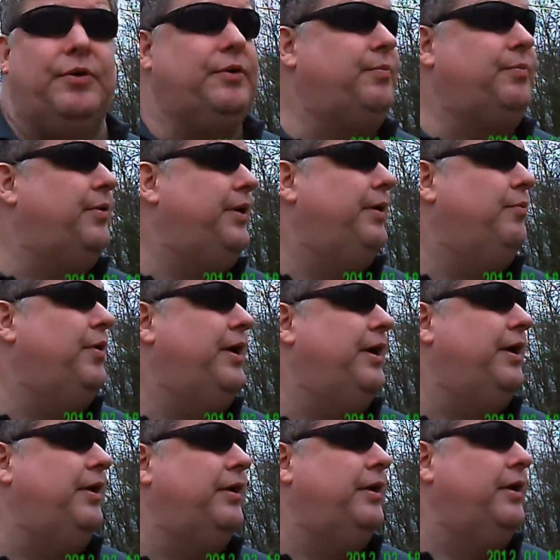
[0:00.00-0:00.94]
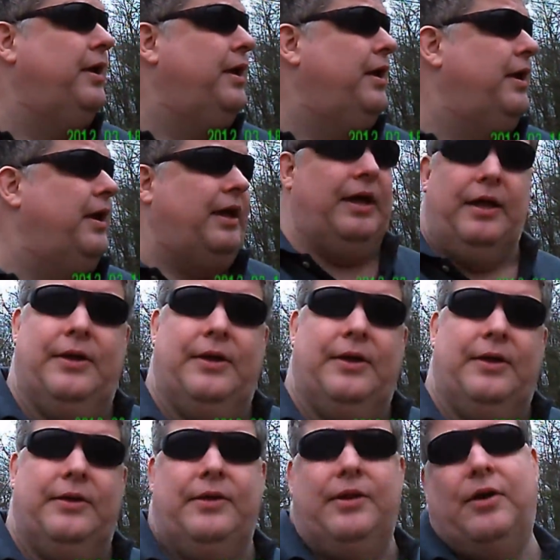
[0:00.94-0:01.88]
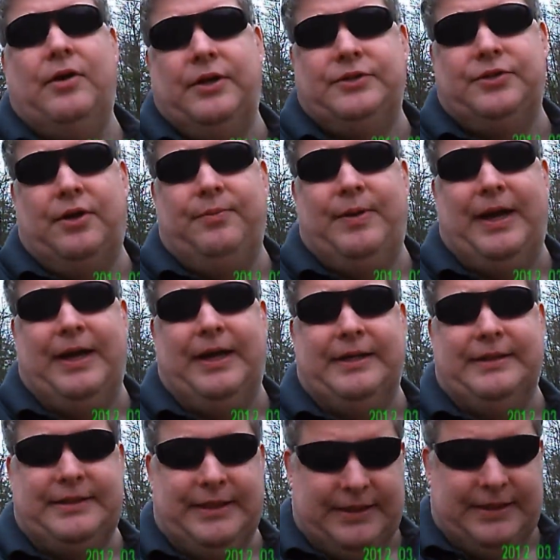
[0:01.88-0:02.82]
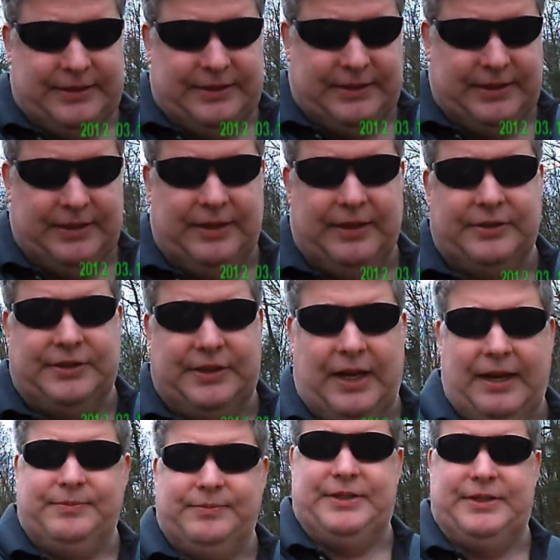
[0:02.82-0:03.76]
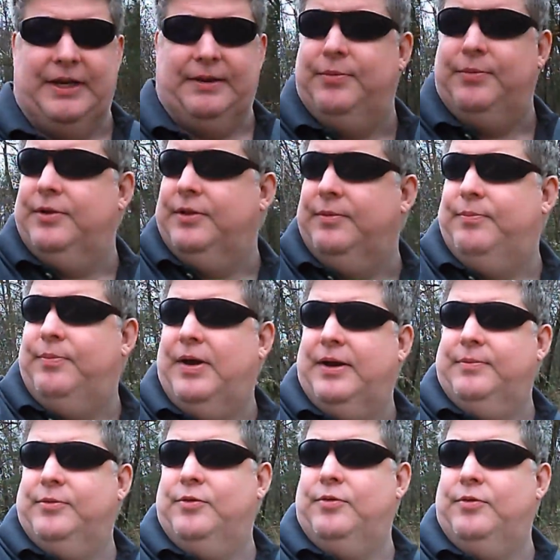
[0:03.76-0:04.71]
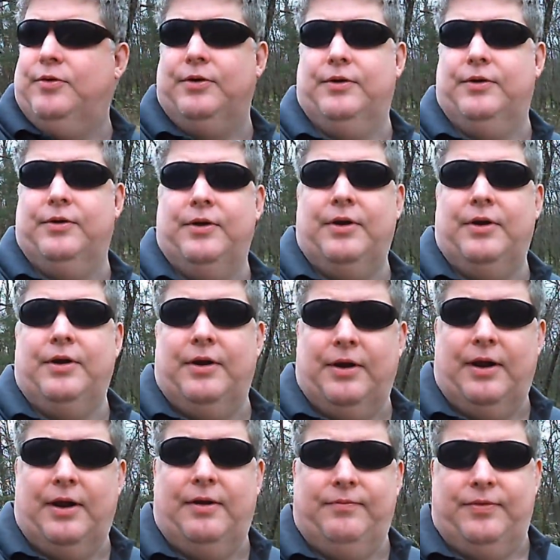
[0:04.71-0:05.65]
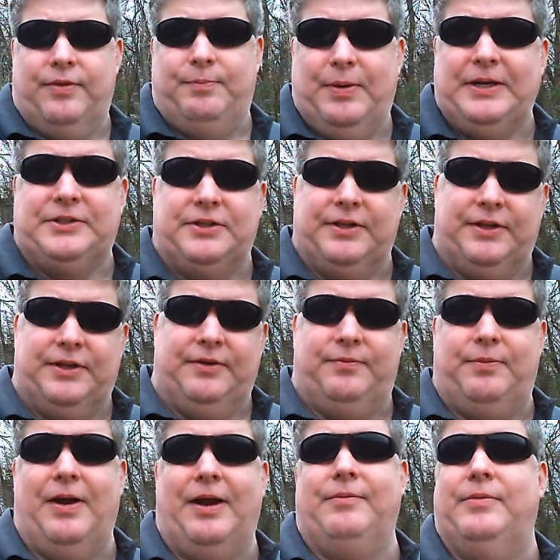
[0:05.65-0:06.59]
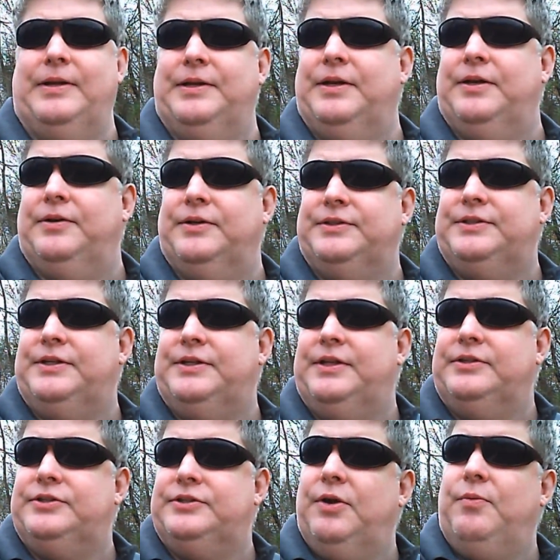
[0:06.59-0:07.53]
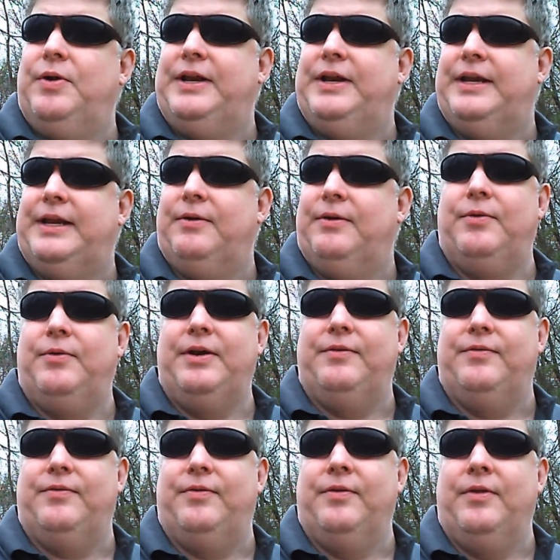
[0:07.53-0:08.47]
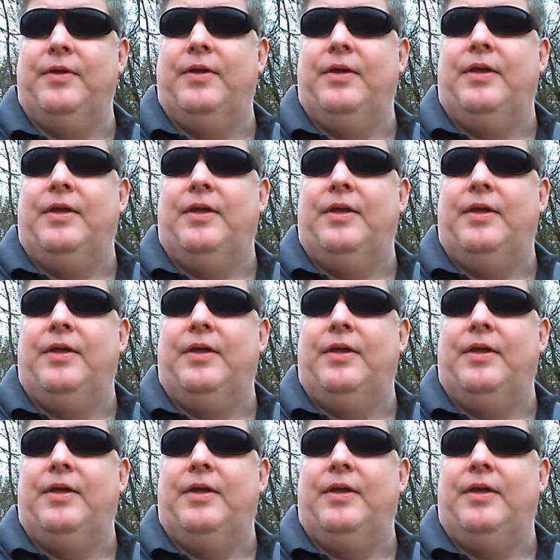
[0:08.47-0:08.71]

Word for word: seems to work pretty well. The only drawback I see is that there's a timestamp on the bottom corner of the picture that you've probably noticed. There's no way to get rid of